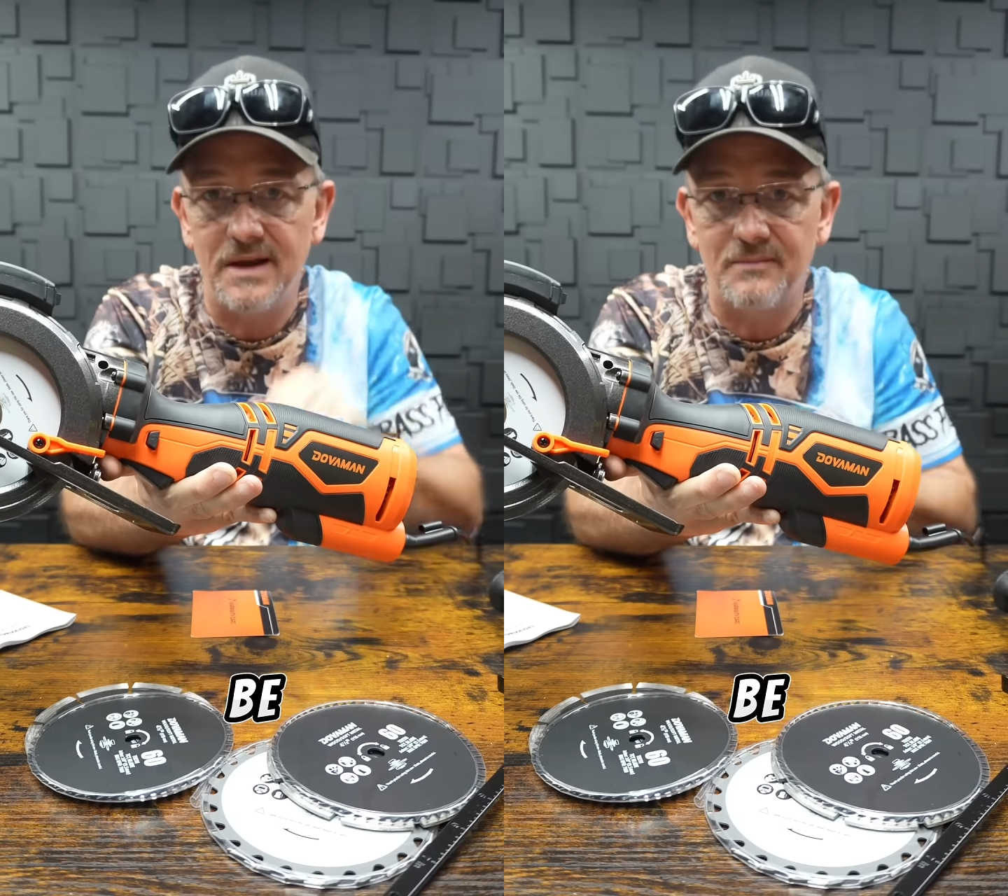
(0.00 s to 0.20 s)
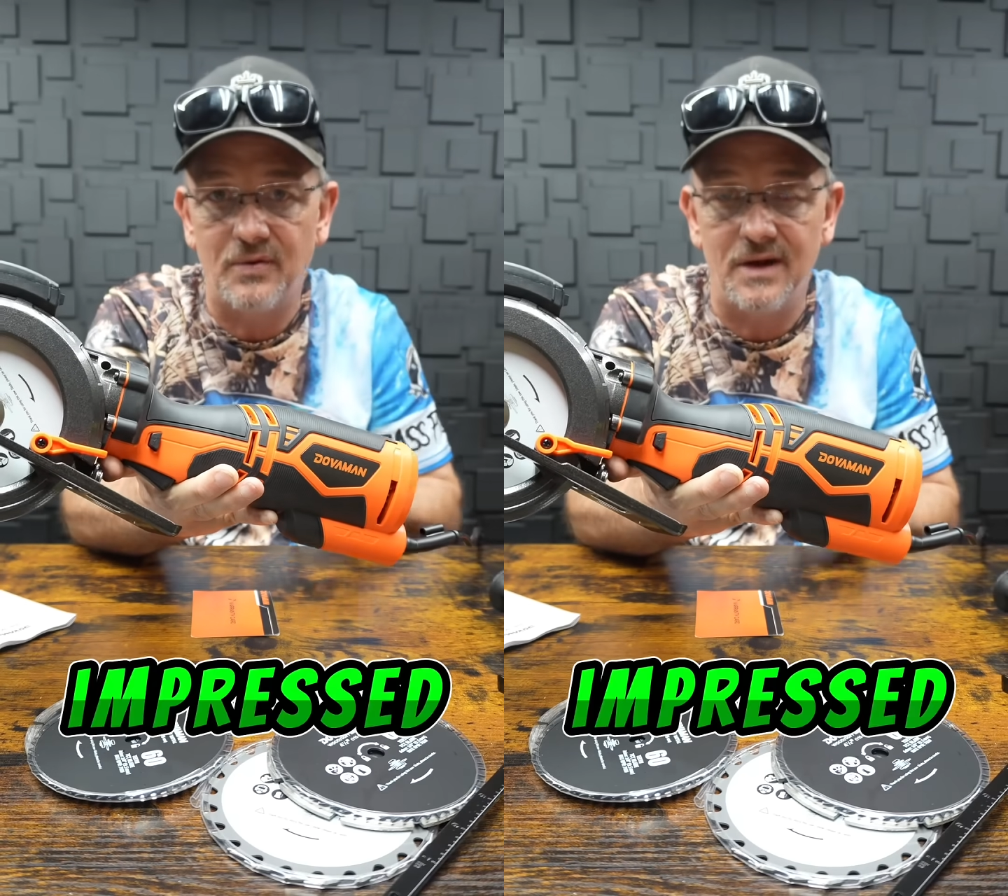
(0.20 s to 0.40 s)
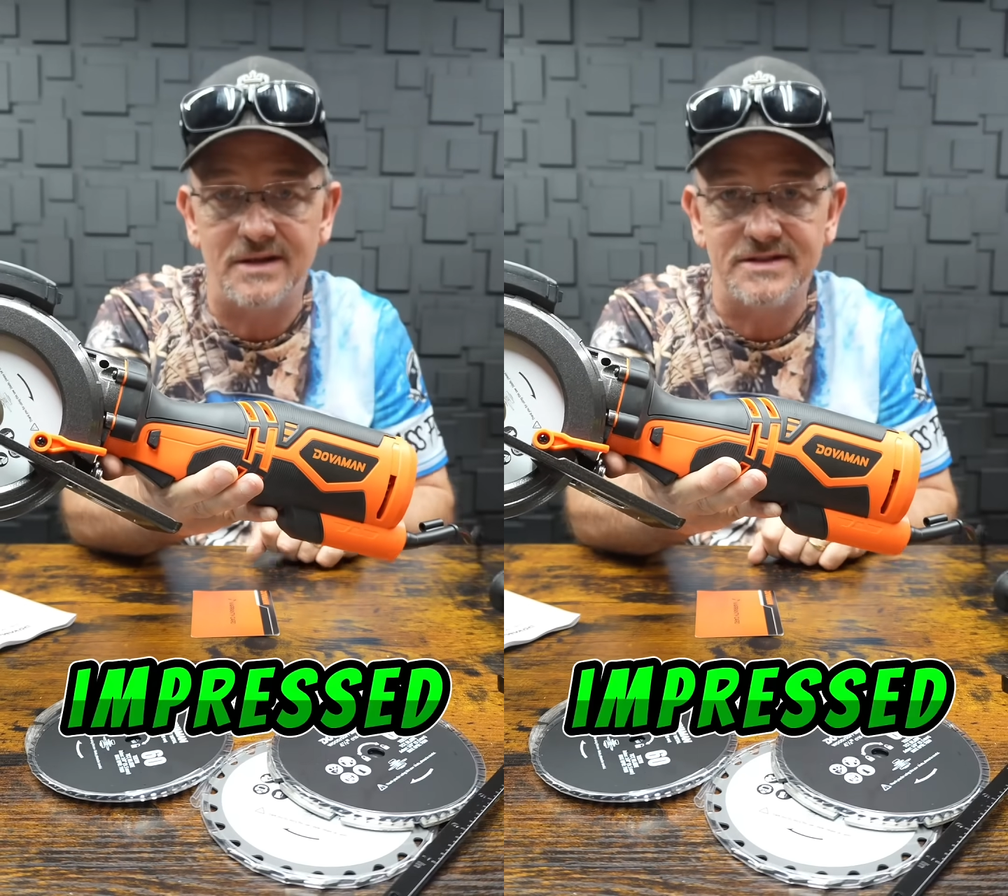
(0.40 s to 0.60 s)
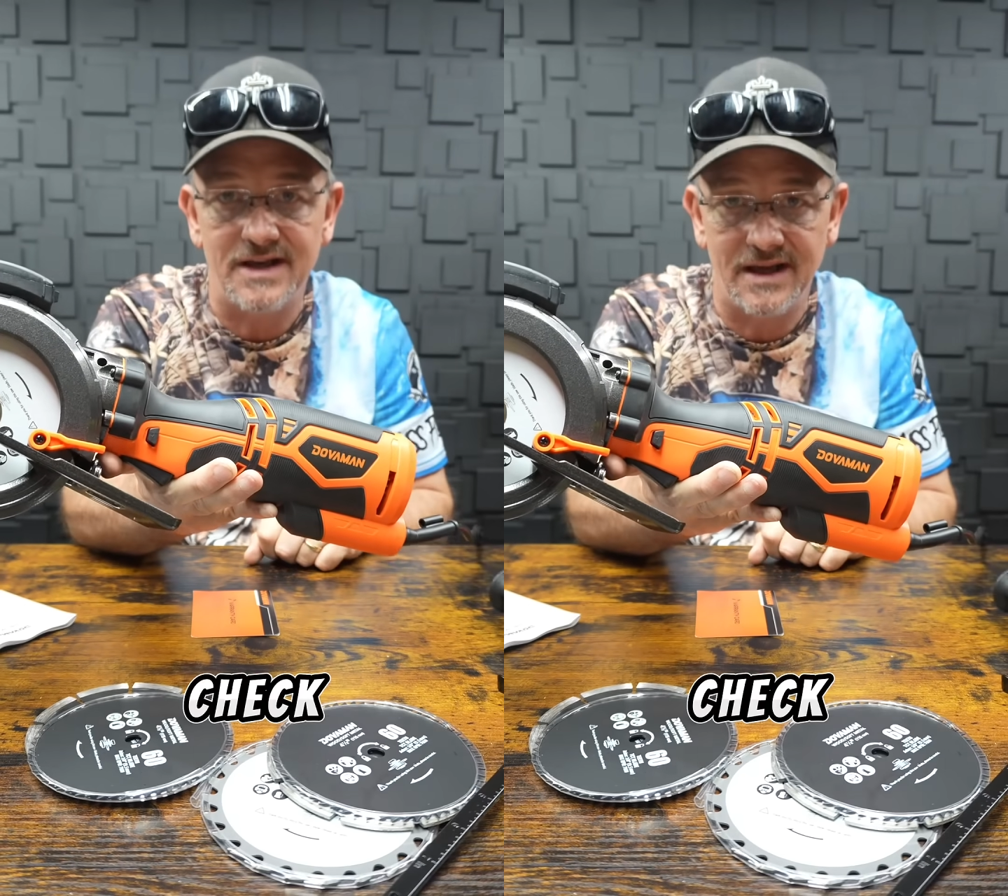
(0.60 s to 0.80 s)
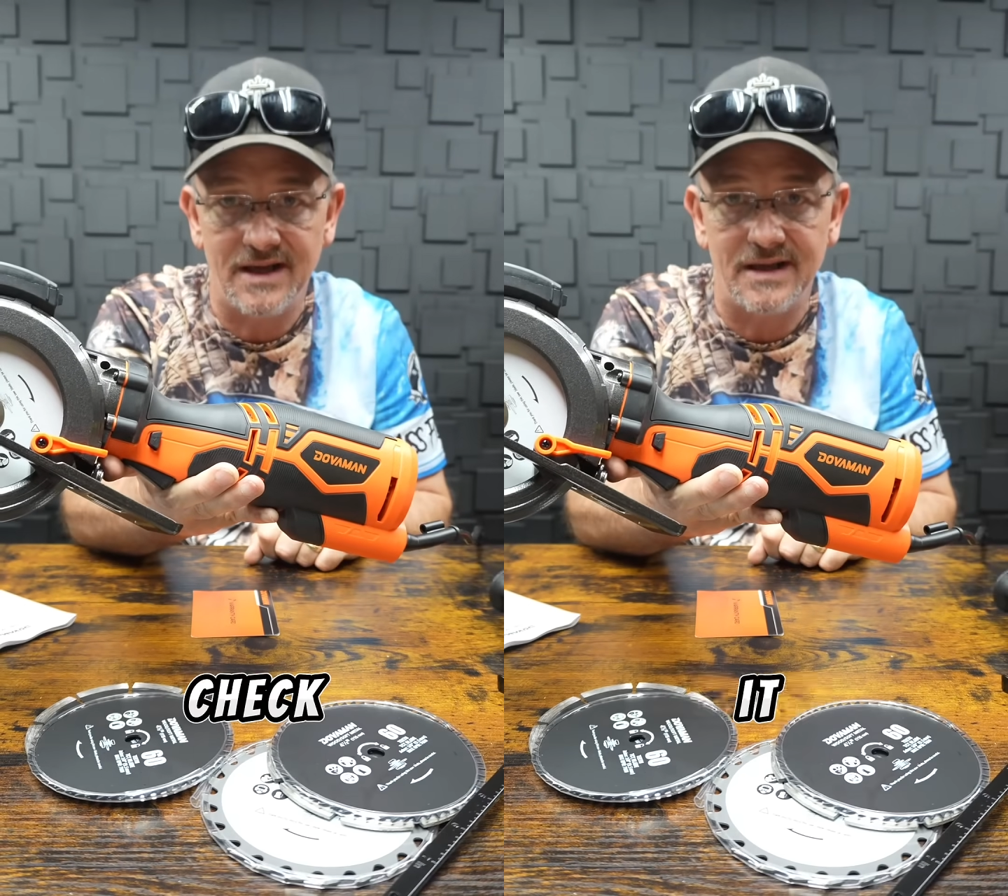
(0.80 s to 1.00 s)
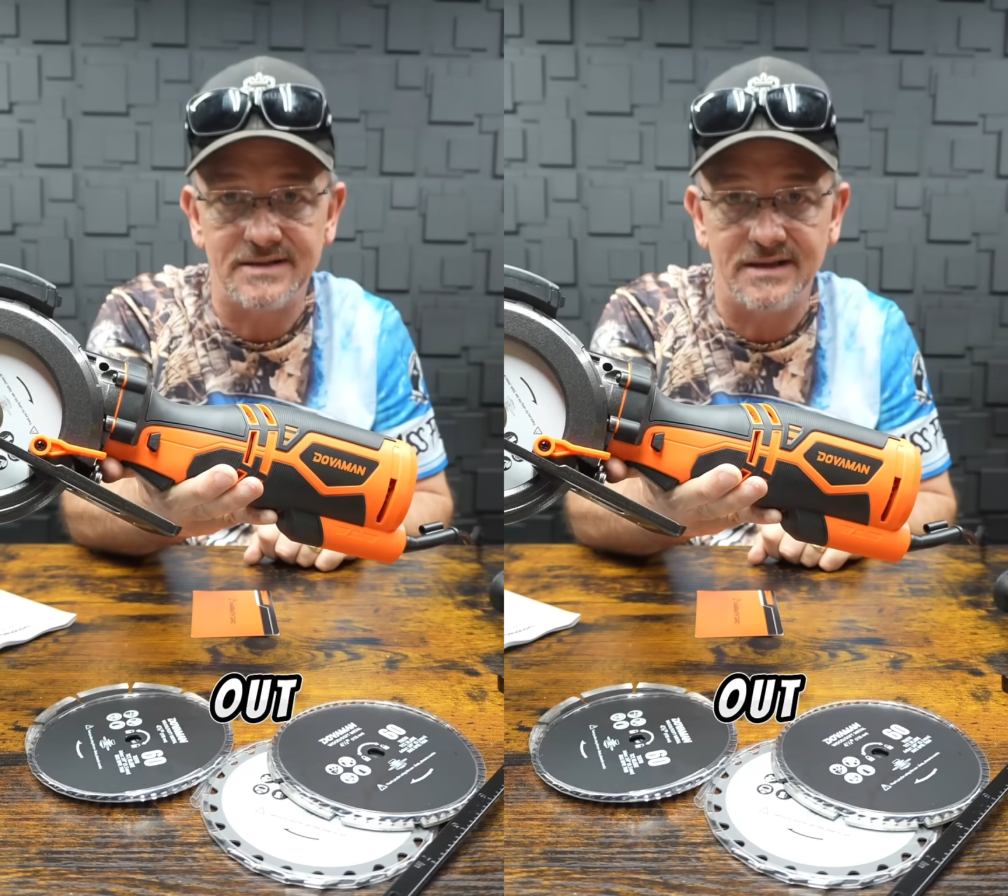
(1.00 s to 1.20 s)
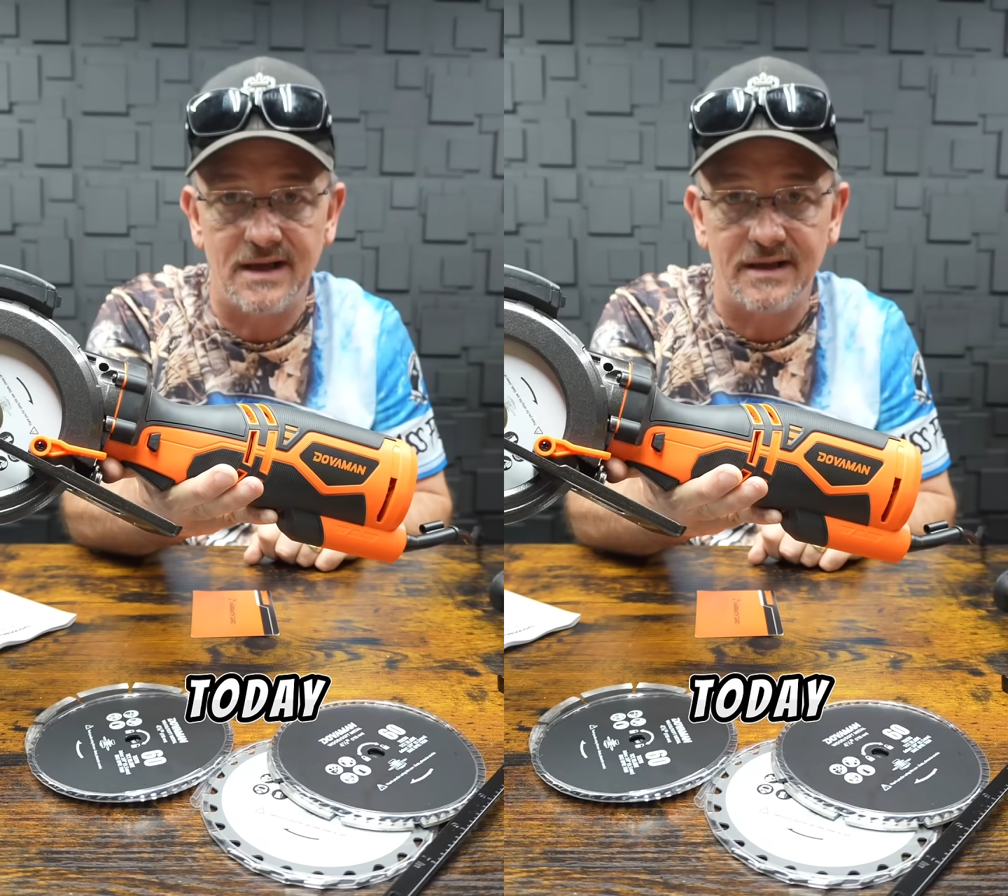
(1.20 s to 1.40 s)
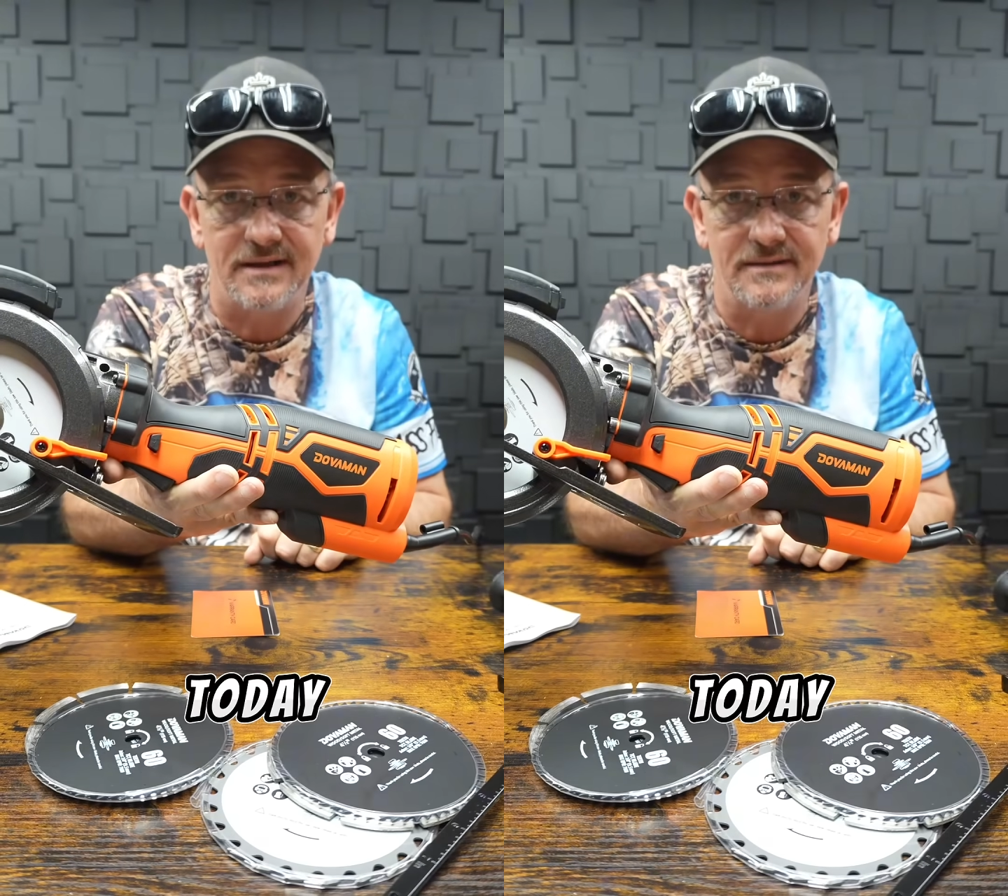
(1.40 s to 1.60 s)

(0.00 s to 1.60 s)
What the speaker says: be impressed. Check it out today.